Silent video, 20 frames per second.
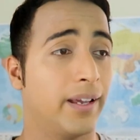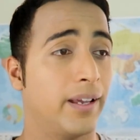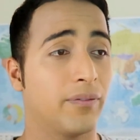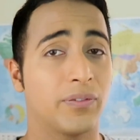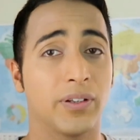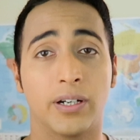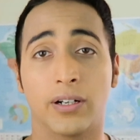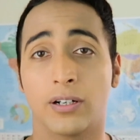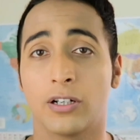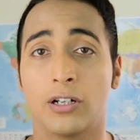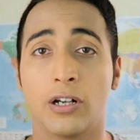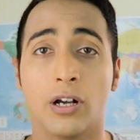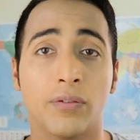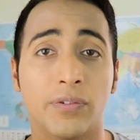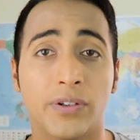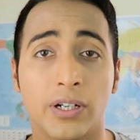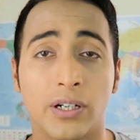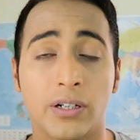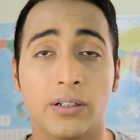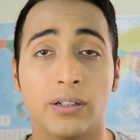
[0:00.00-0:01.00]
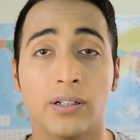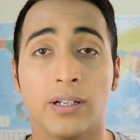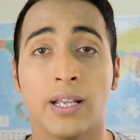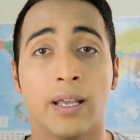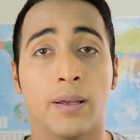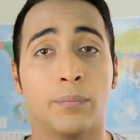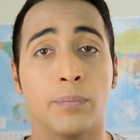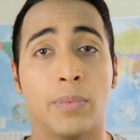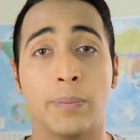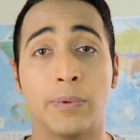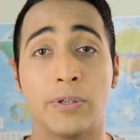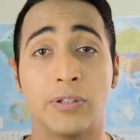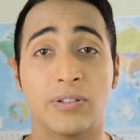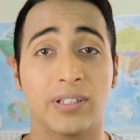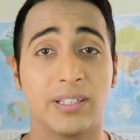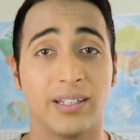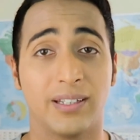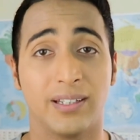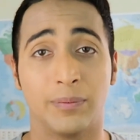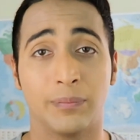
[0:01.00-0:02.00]
If they're a governor, maybe you
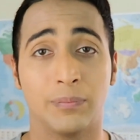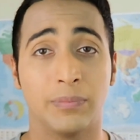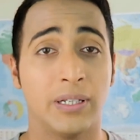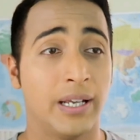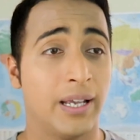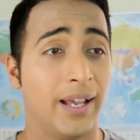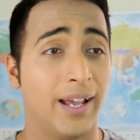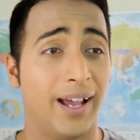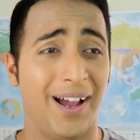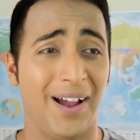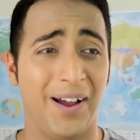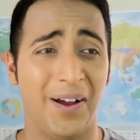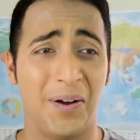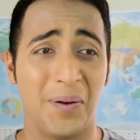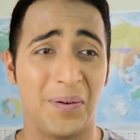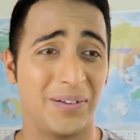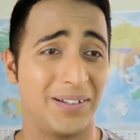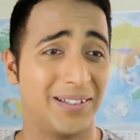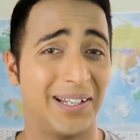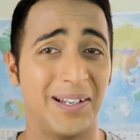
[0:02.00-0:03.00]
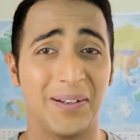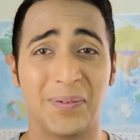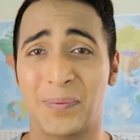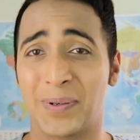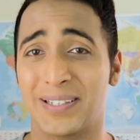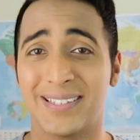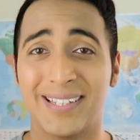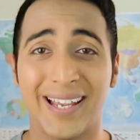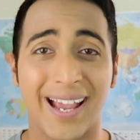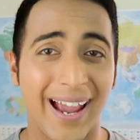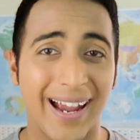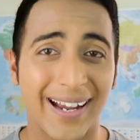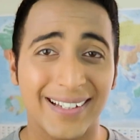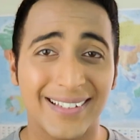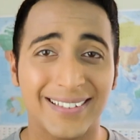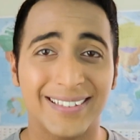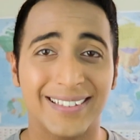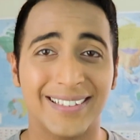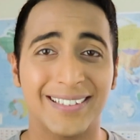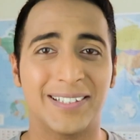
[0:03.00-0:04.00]
see them dealing with
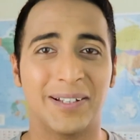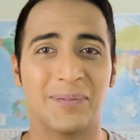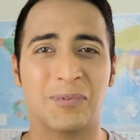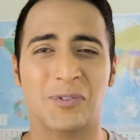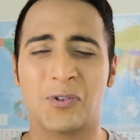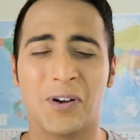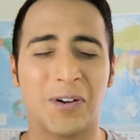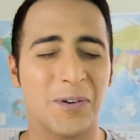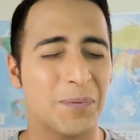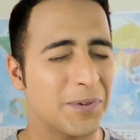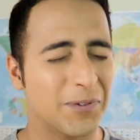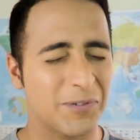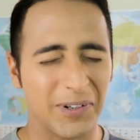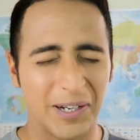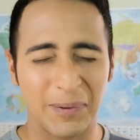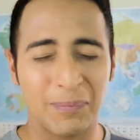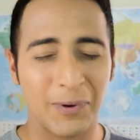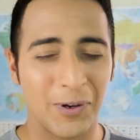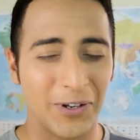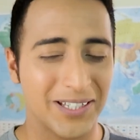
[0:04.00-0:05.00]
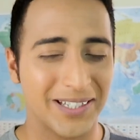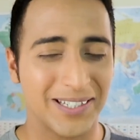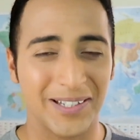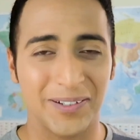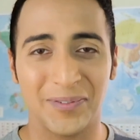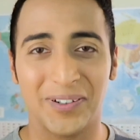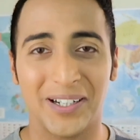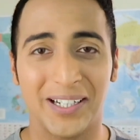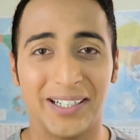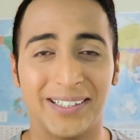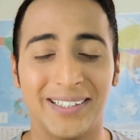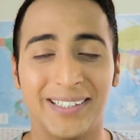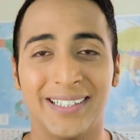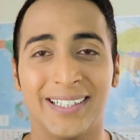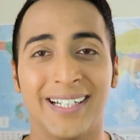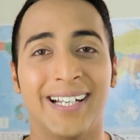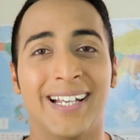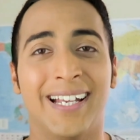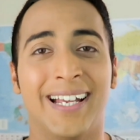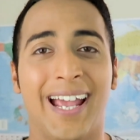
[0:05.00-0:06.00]
taxes. I'm trying to be really positive here.
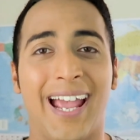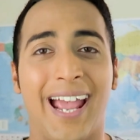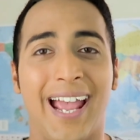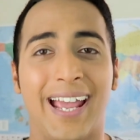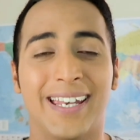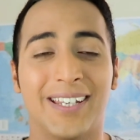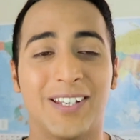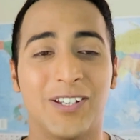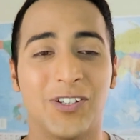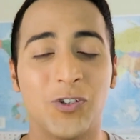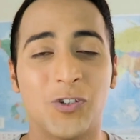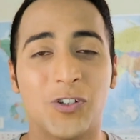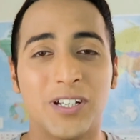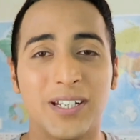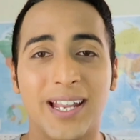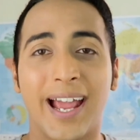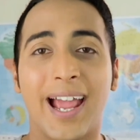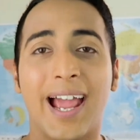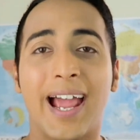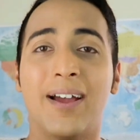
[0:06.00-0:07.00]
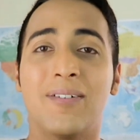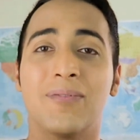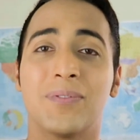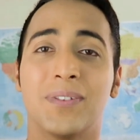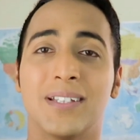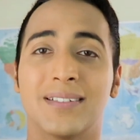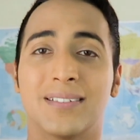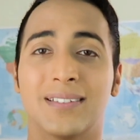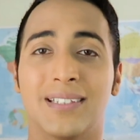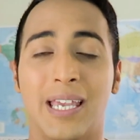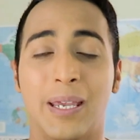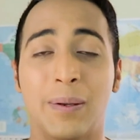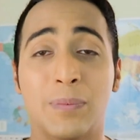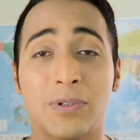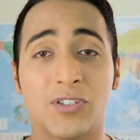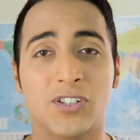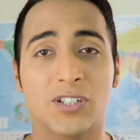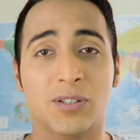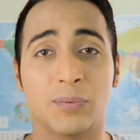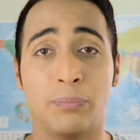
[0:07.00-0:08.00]
And you can have these
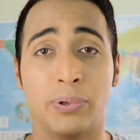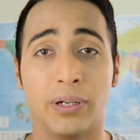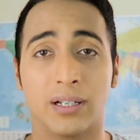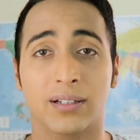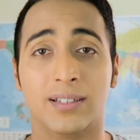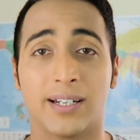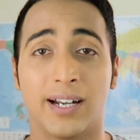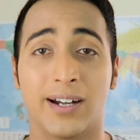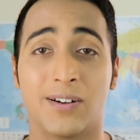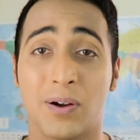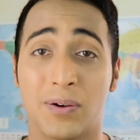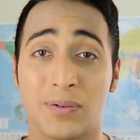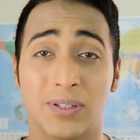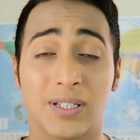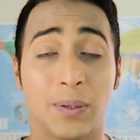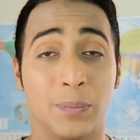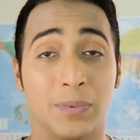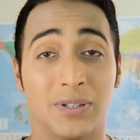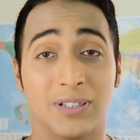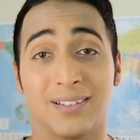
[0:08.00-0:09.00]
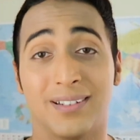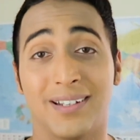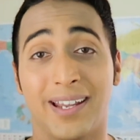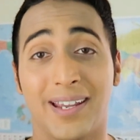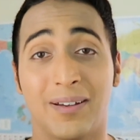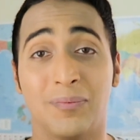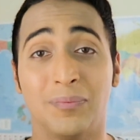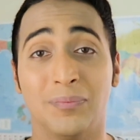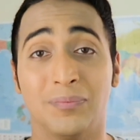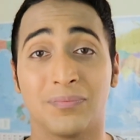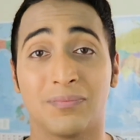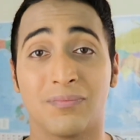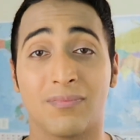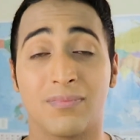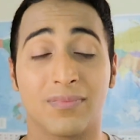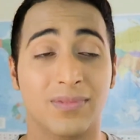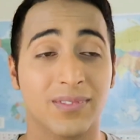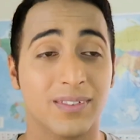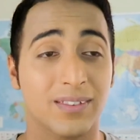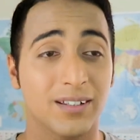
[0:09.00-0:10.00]
images built around someone's name.
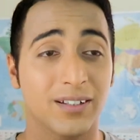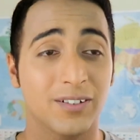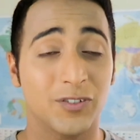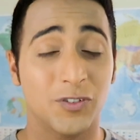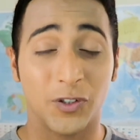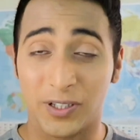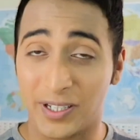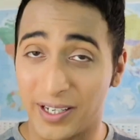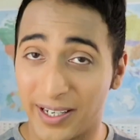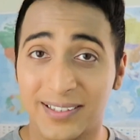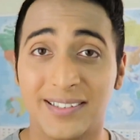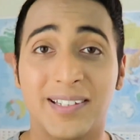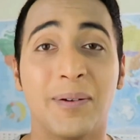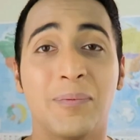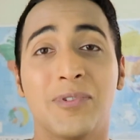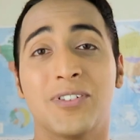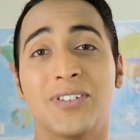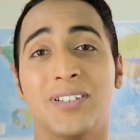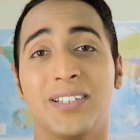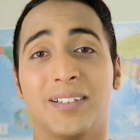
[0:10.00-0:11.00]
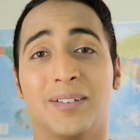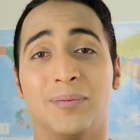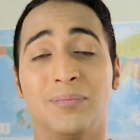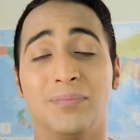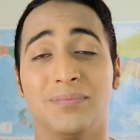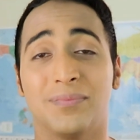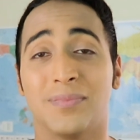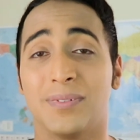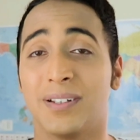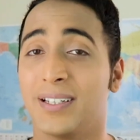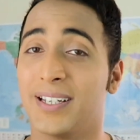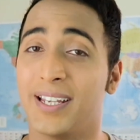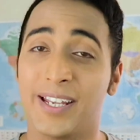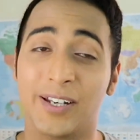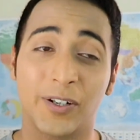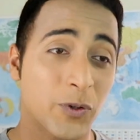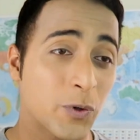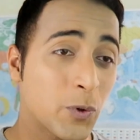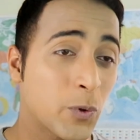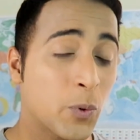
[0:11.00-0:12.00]
So the next time you see them,
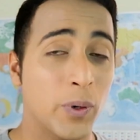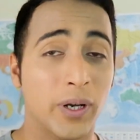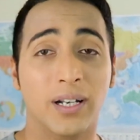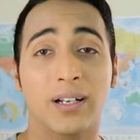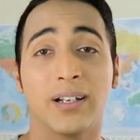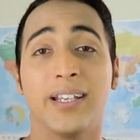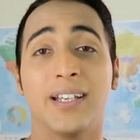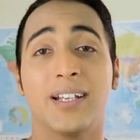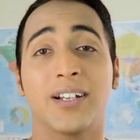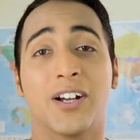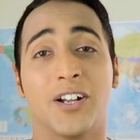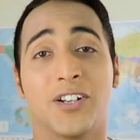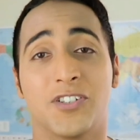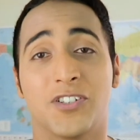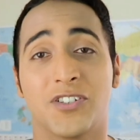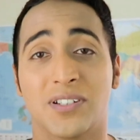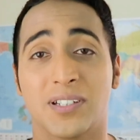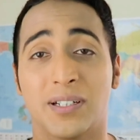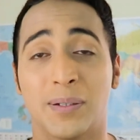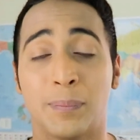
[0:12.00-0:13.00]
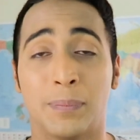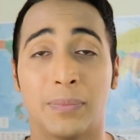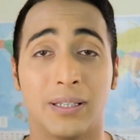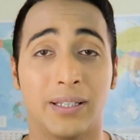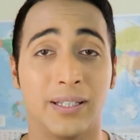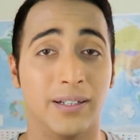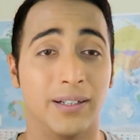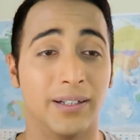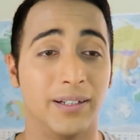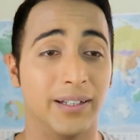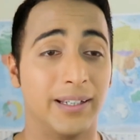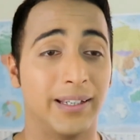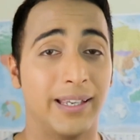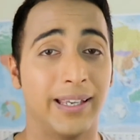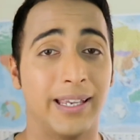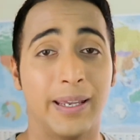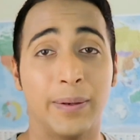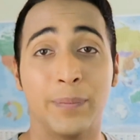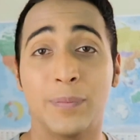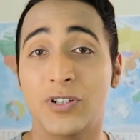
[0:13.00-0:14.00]
it quickly conjures up the
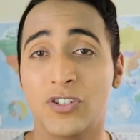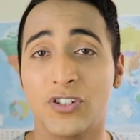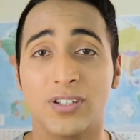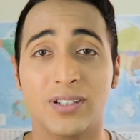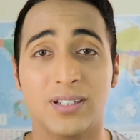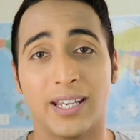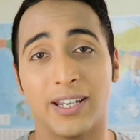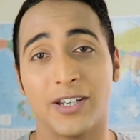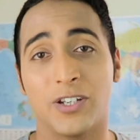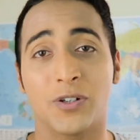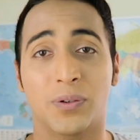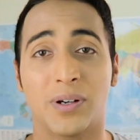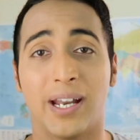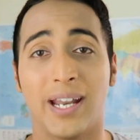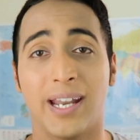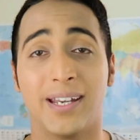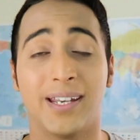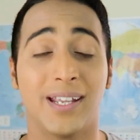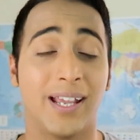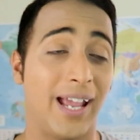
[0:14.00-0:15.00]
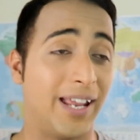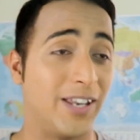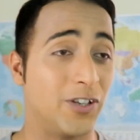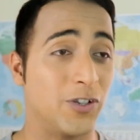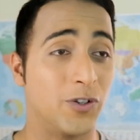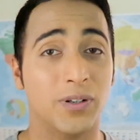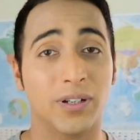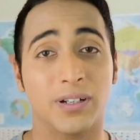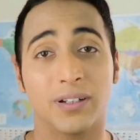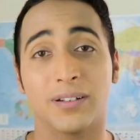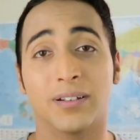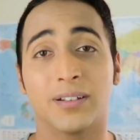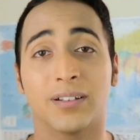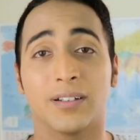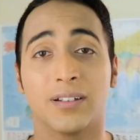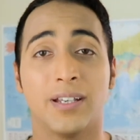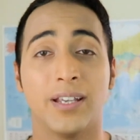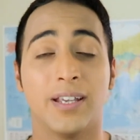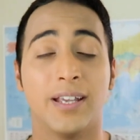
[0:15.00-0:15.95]
images in your head, and you can